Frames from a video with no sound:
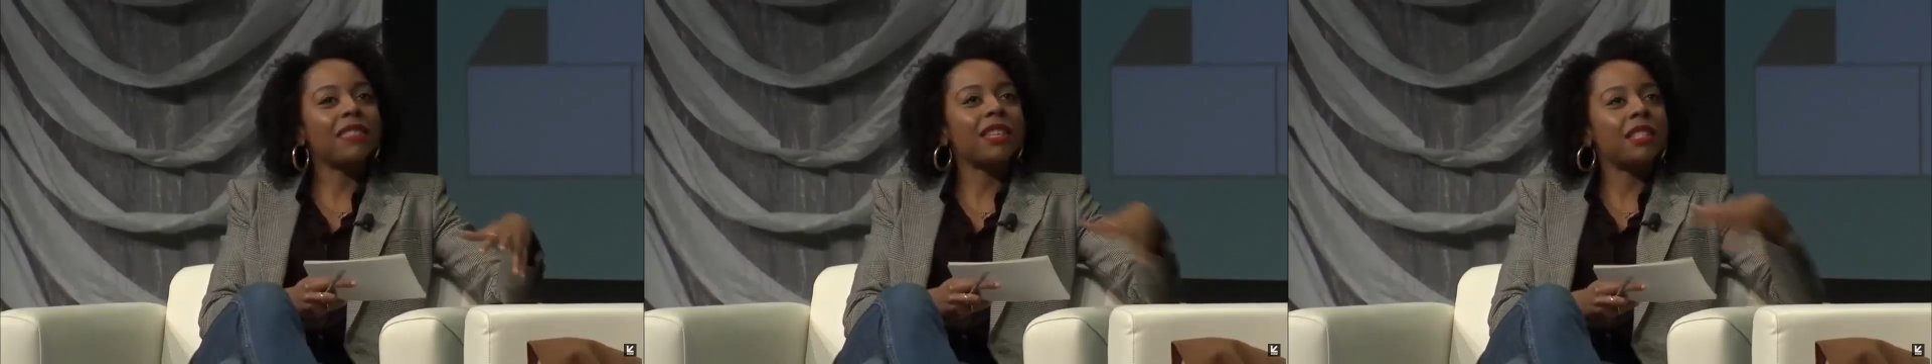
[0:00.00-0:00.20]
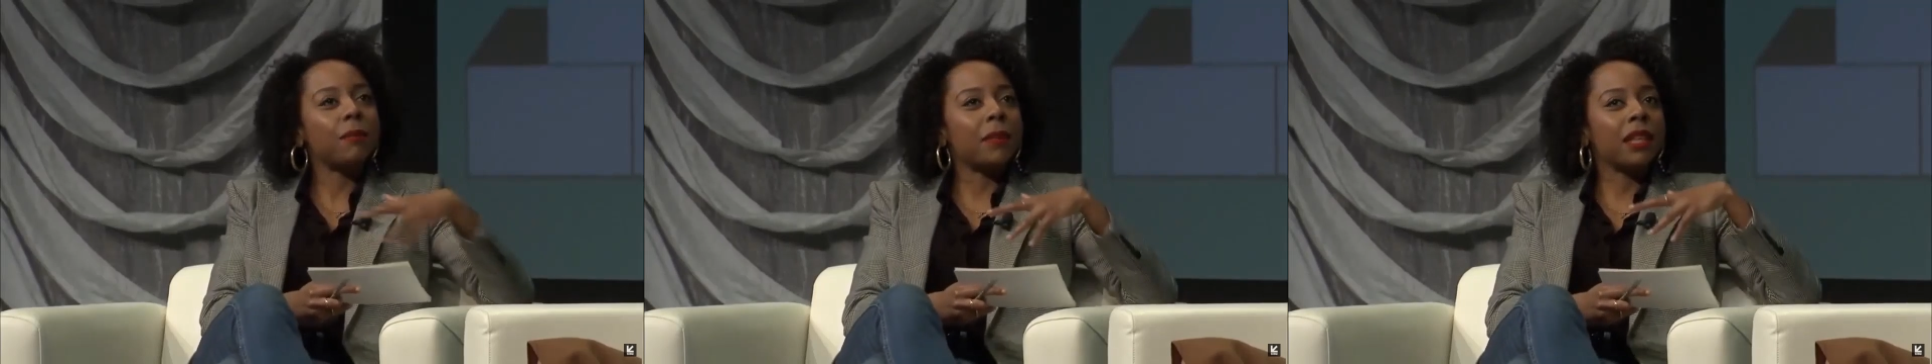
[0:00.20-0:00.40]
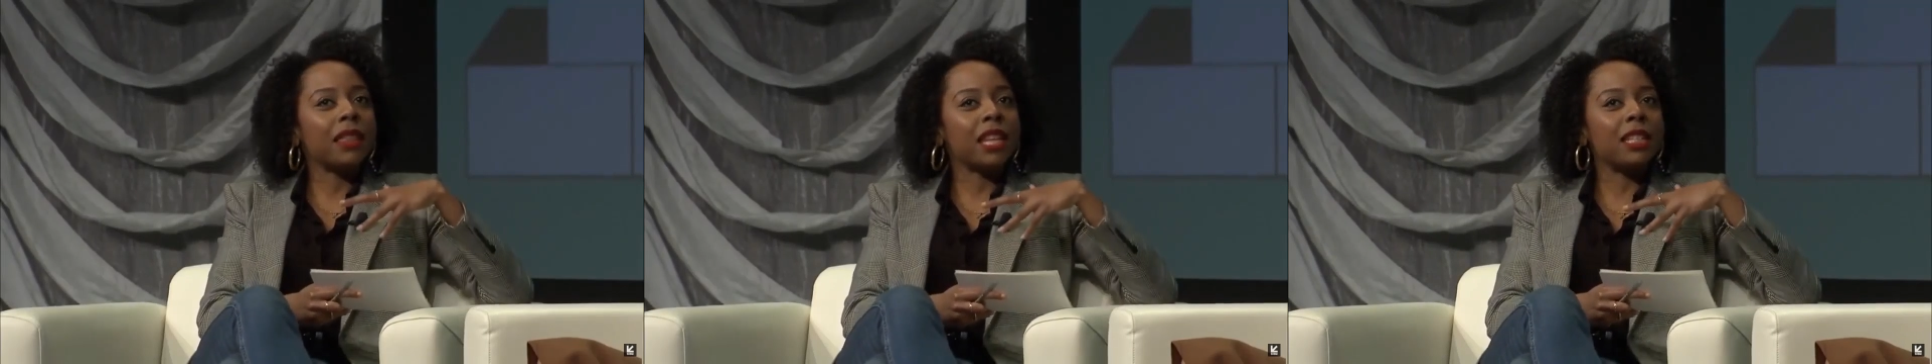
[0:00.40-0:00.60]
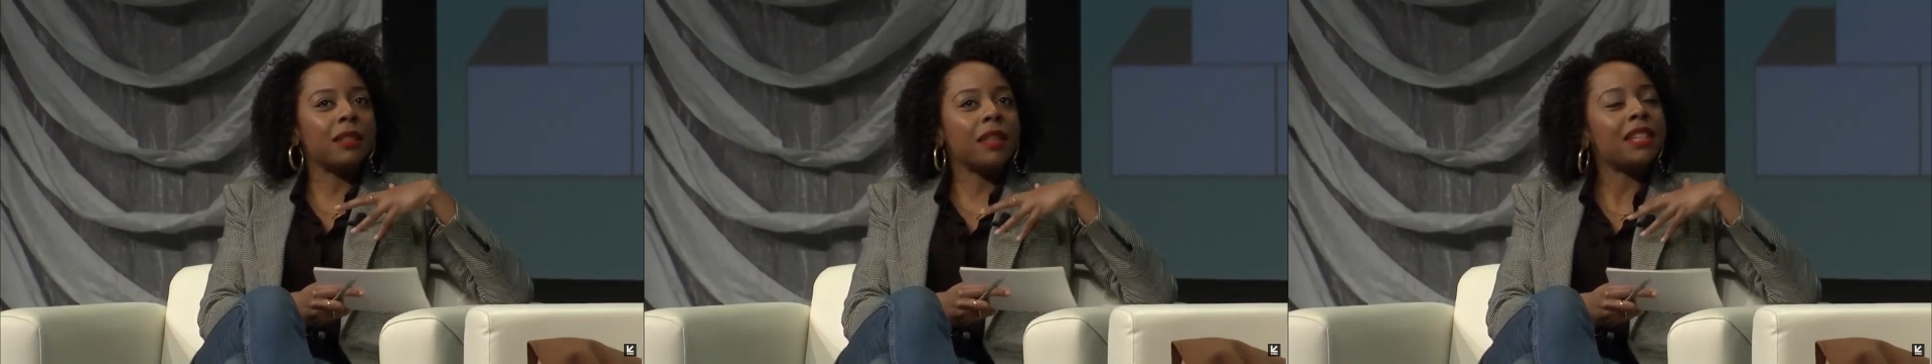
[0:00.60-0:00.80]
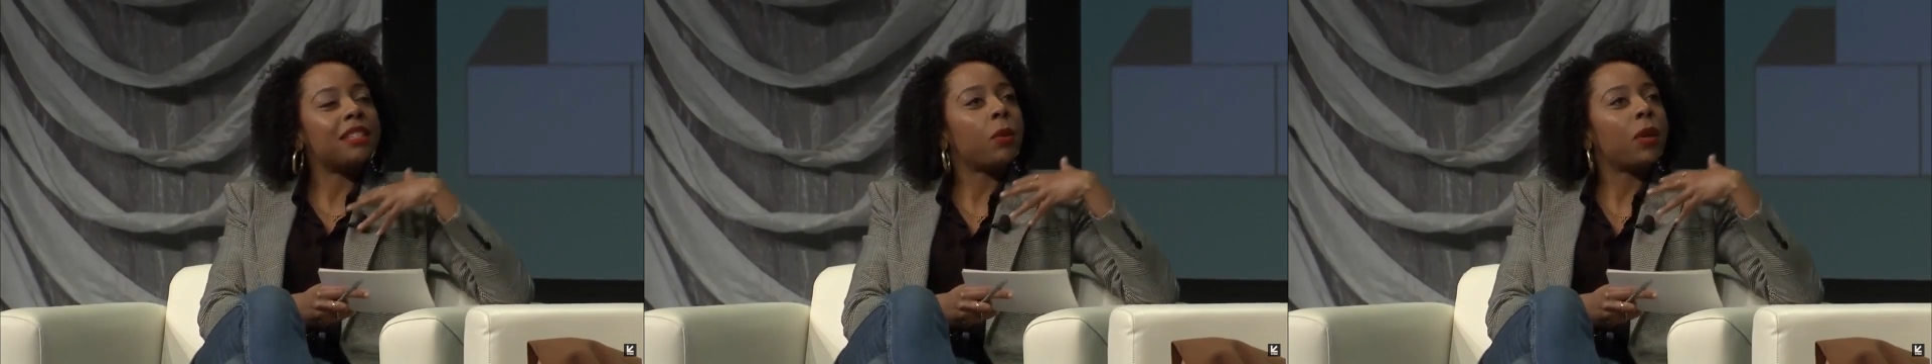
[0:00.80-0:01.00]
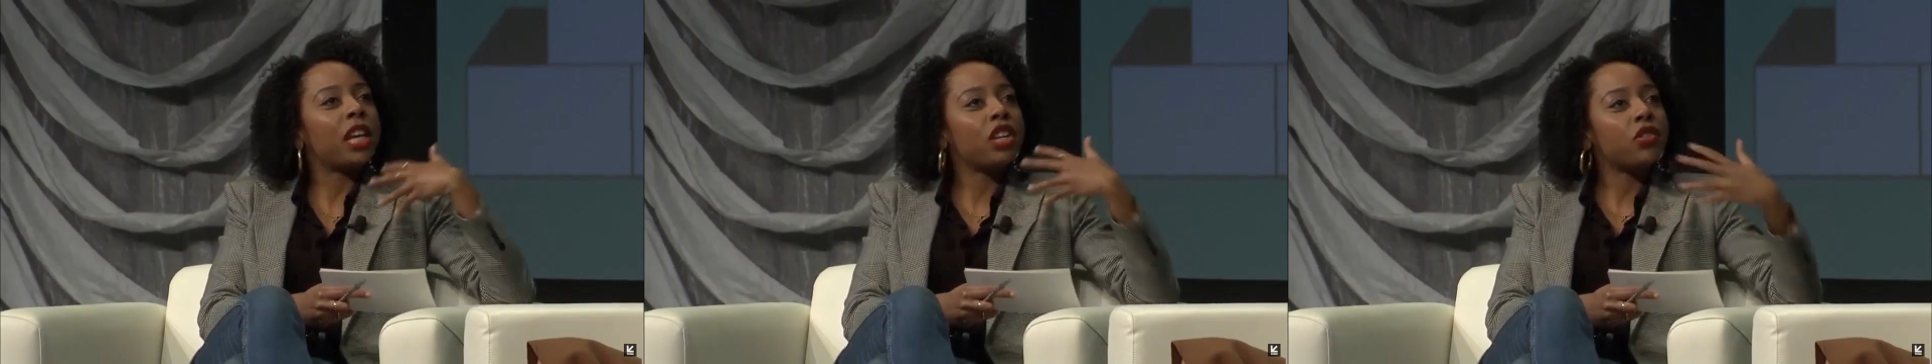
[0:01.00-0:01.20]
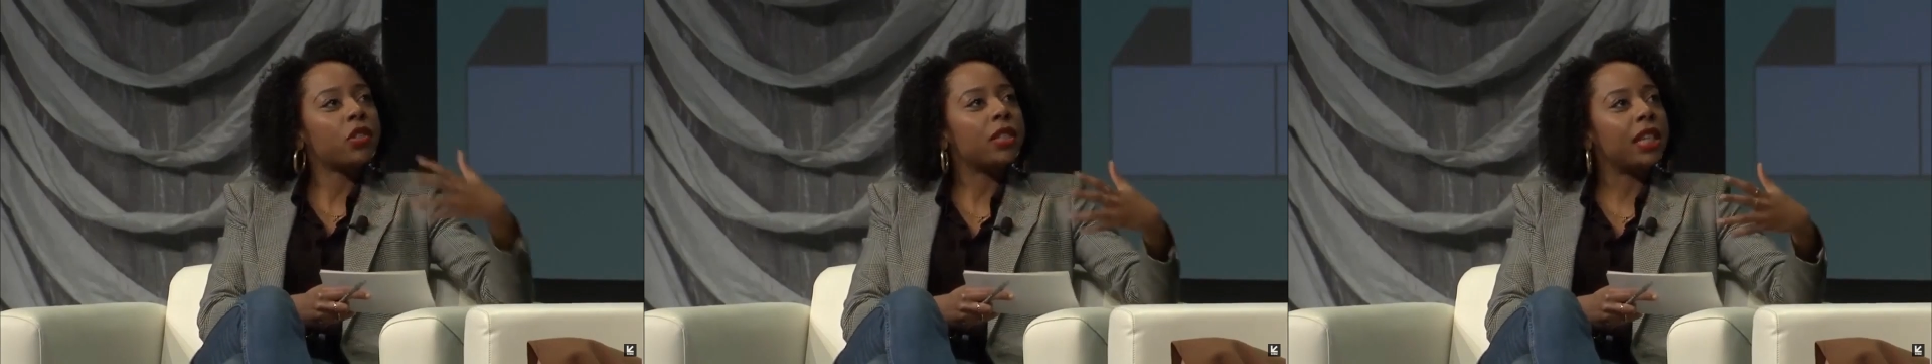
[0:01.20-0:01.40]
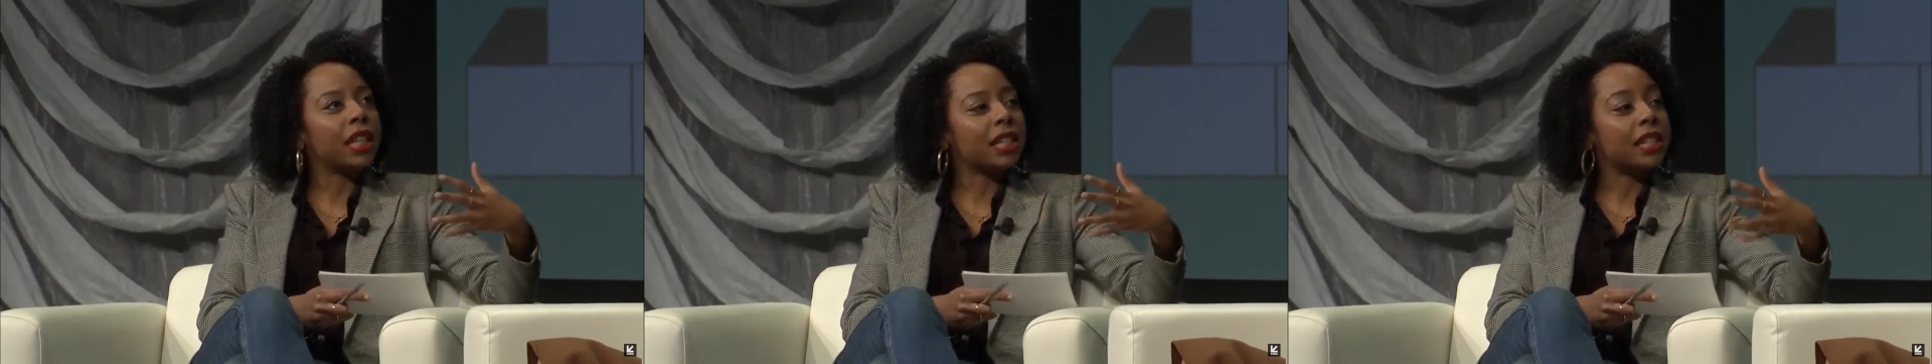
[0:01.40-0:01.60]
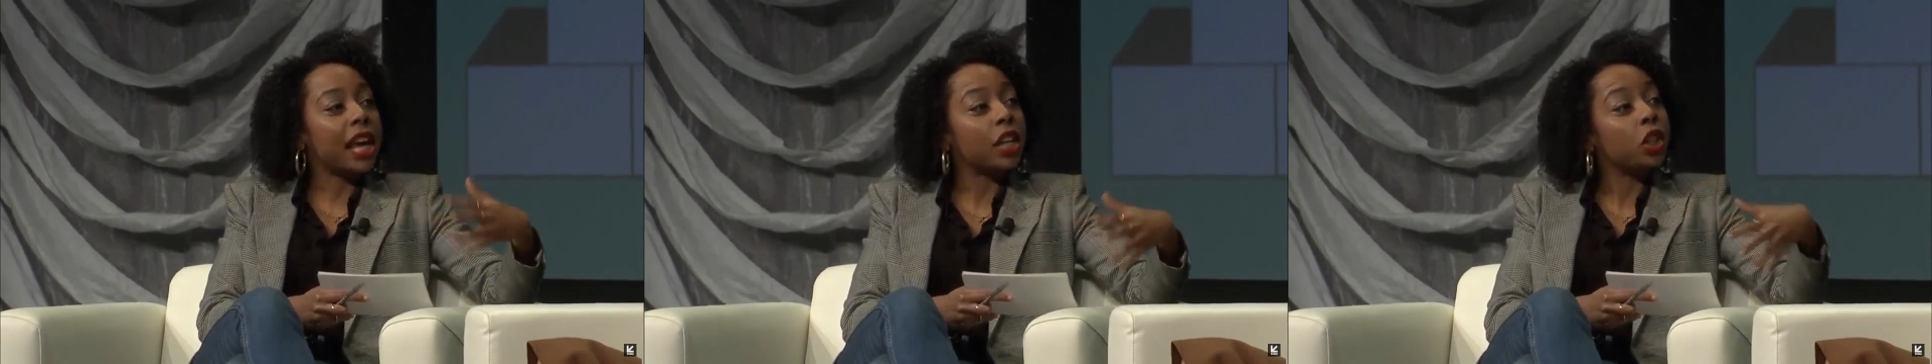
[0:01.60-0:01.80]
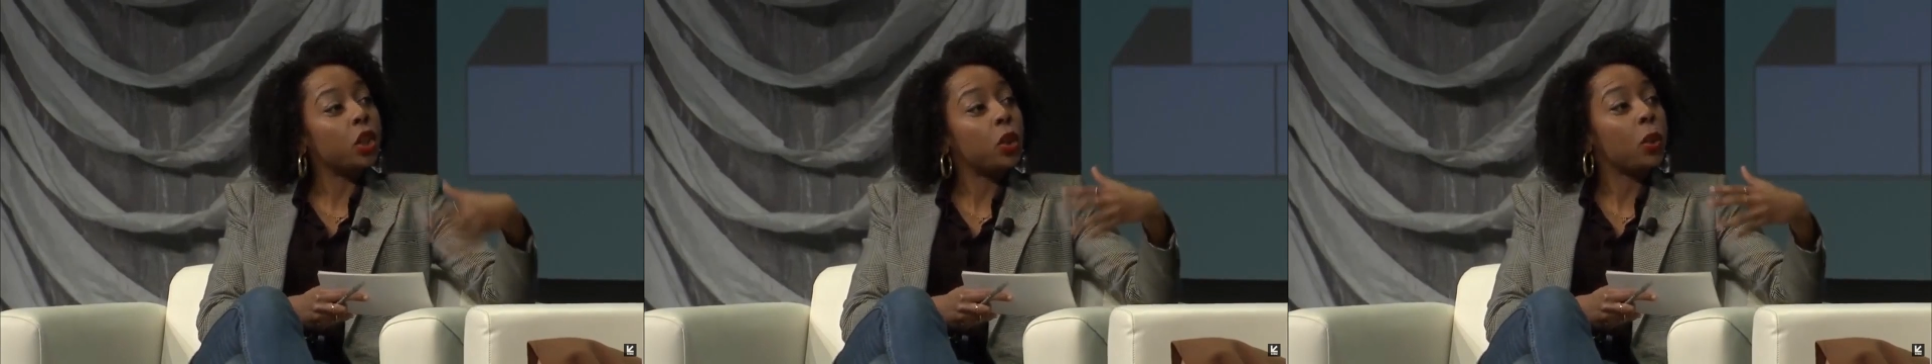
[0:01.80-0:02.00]
think that something that's so interesting is
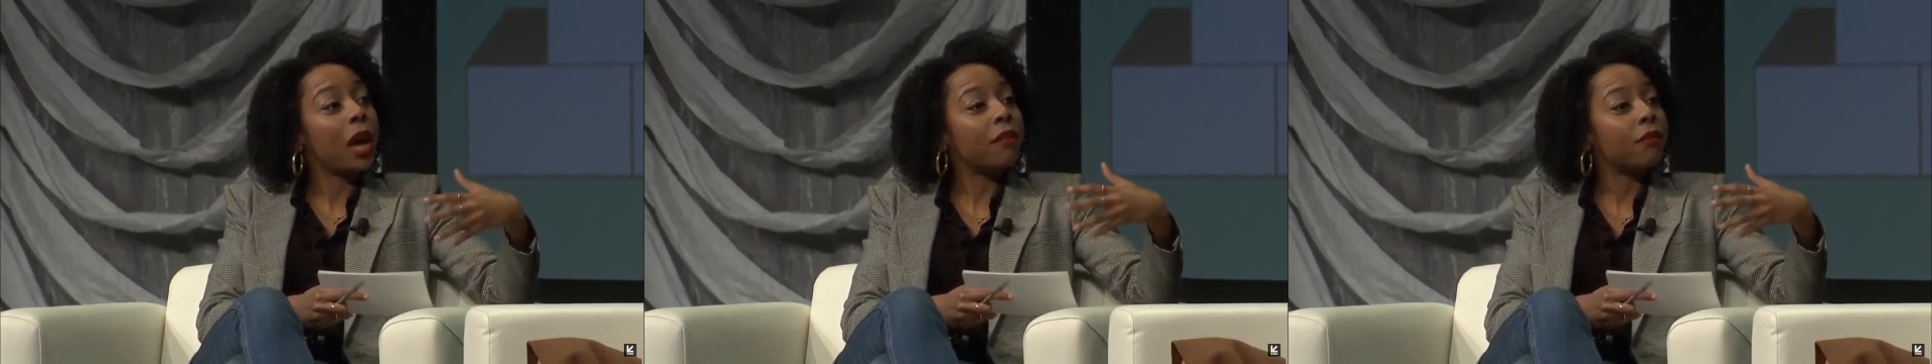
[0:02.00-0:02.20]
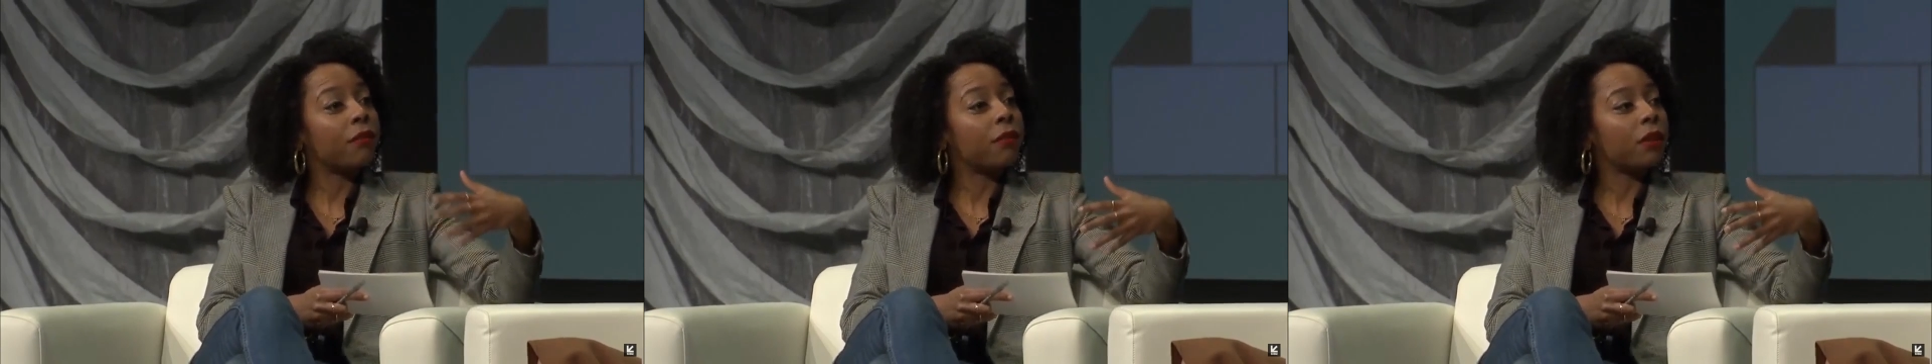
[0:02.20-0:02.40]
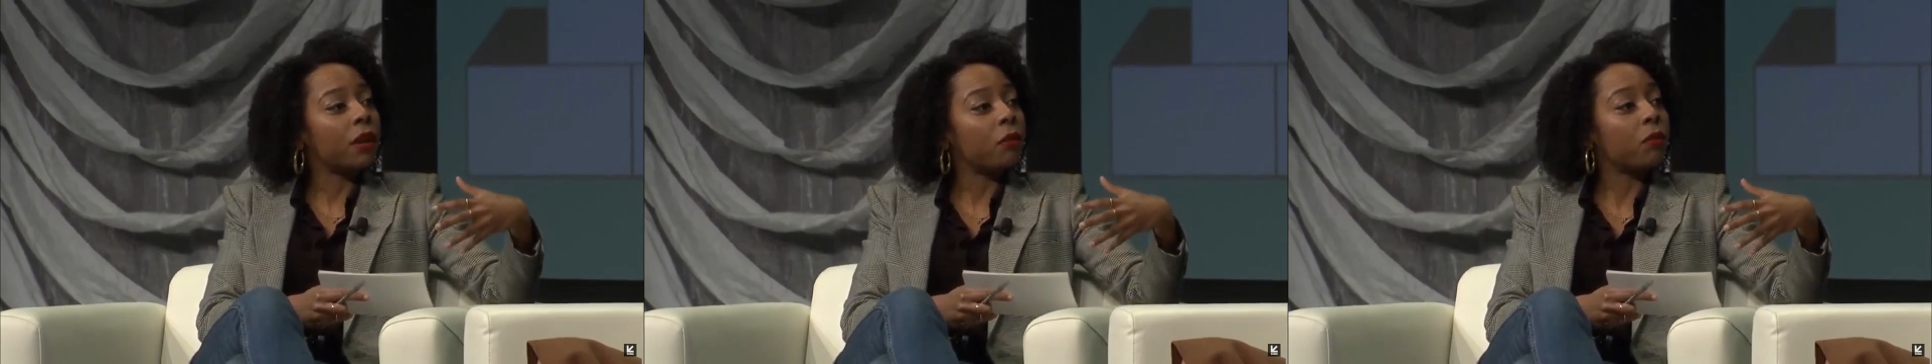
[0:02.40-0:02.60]
that you have